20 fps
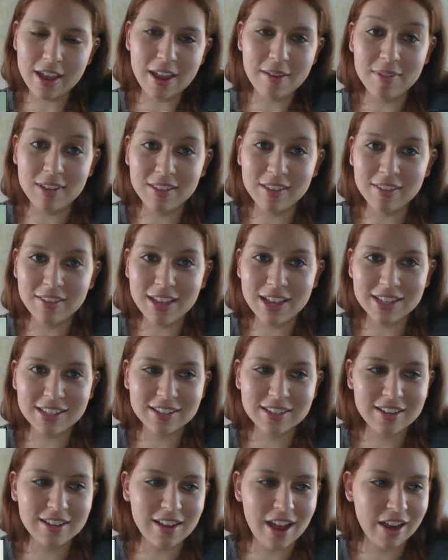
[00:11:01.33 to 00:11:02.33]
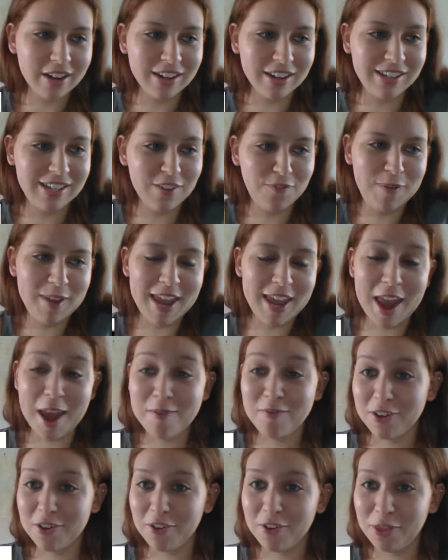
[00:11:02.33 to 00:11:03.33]
cognitive
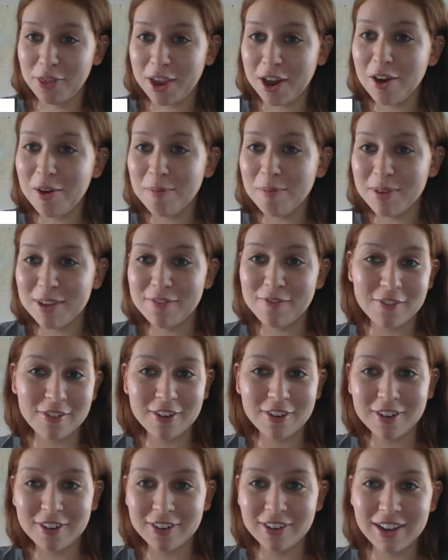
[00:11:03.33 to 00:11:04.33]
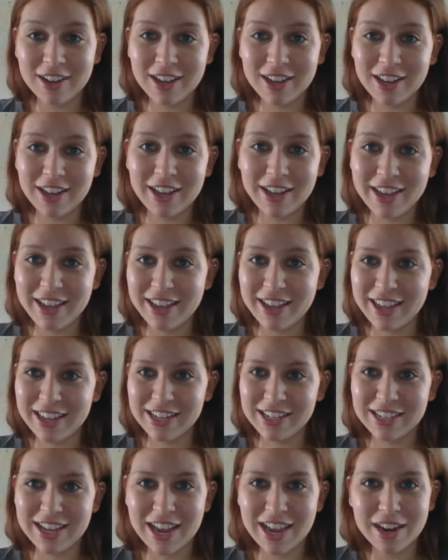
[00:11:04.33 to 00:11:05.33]
behavioral therapy for
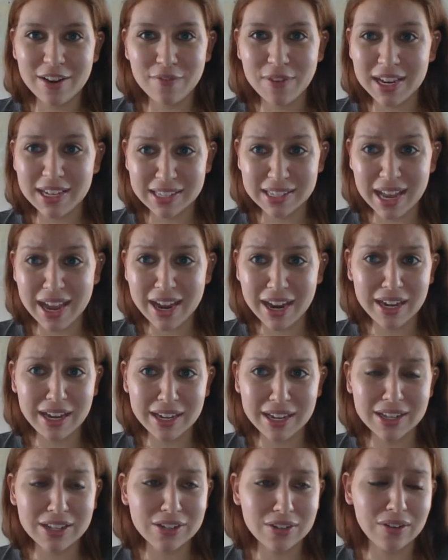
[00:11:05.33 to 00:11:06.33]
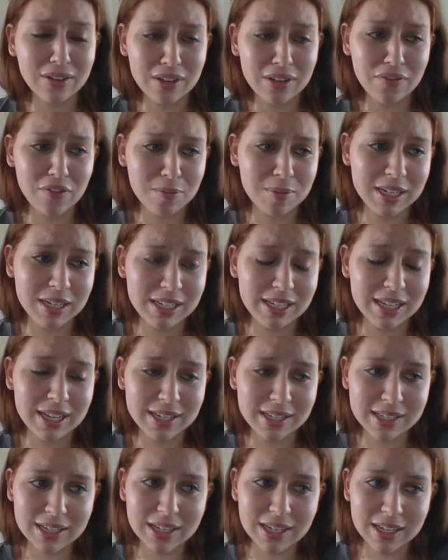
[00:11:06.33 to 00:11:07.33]
any kind of anxiety, and certainly for
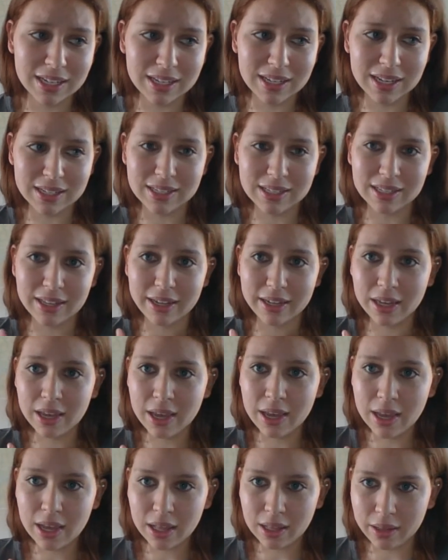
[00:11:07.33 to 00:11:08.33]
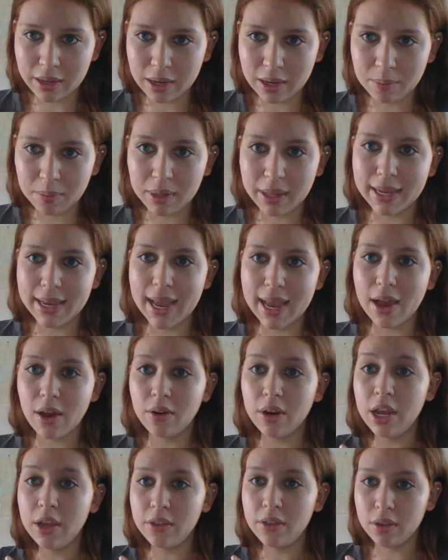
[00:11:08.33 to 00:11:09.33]
PTSD. It's like, let it play
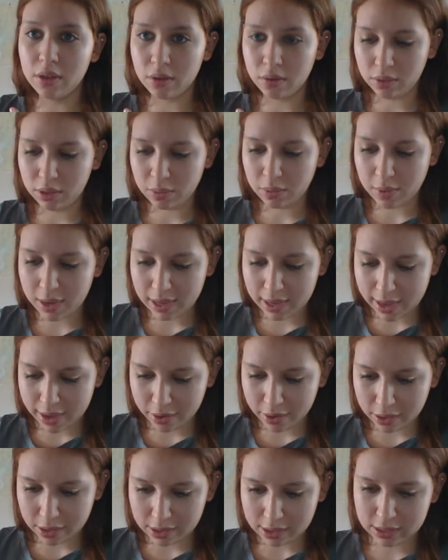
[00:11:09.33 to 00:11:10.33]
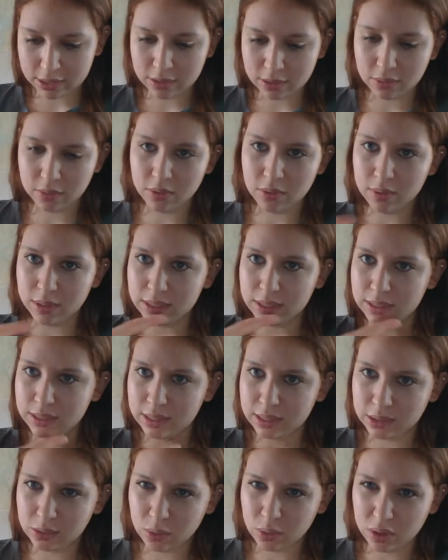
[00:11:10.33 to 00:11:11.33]
out. The only way out is through.
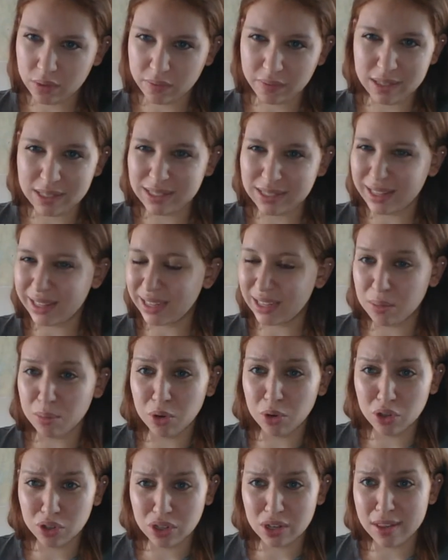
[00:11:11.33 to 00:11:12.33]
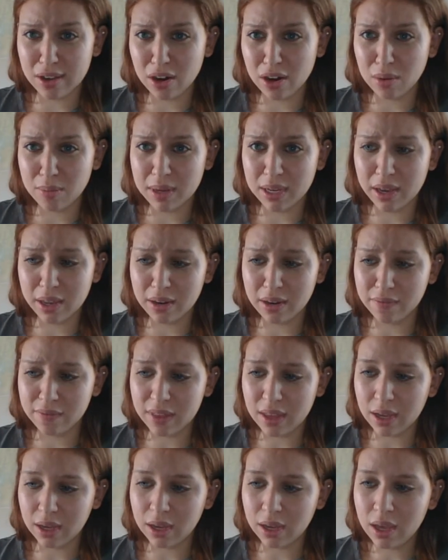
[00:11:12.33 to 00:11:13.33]
It's like an immersion therapy kind of
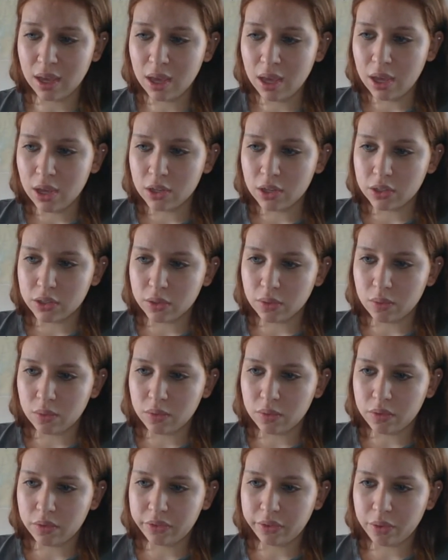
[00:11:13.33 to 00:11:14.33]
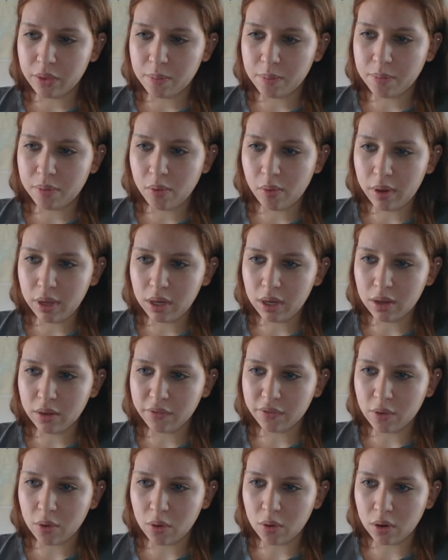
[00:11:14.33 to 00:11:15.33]
thing. So the point
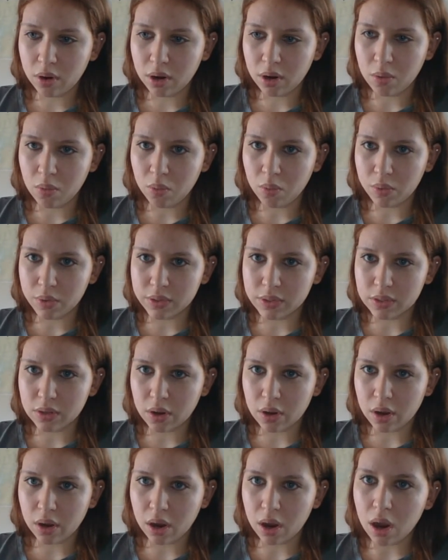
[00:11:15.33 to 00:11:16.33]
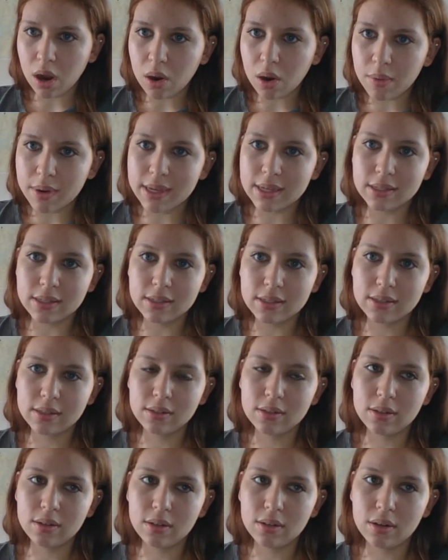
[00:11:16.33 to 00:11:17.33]
of Korra was
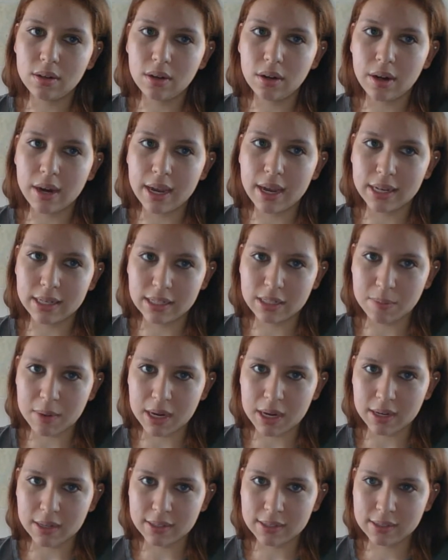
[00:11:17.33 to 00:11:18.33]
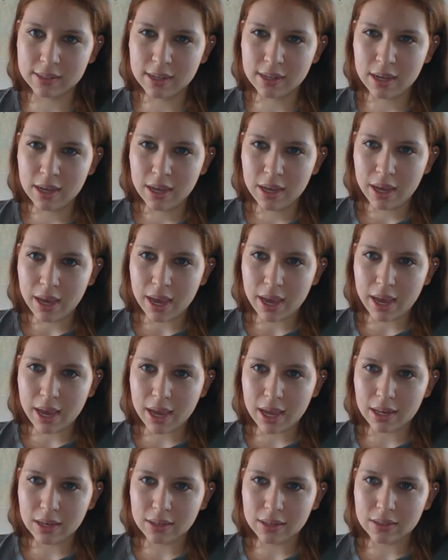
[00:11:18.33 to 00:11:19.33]
always her headspace.
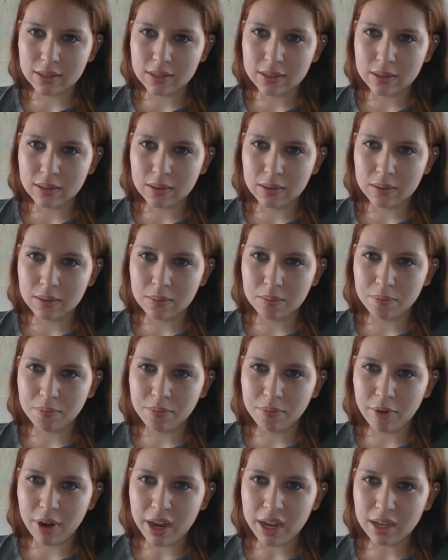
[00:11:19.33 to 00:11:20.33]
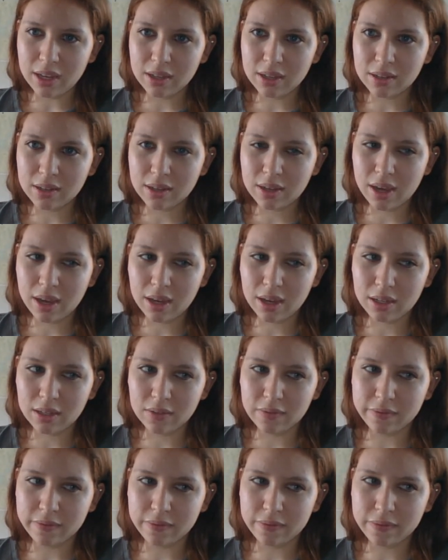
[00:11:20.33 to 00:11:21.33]
And Bryke kind
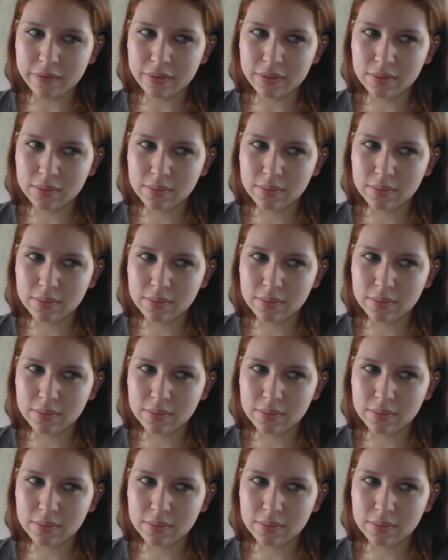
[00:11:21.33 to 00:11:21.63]
of...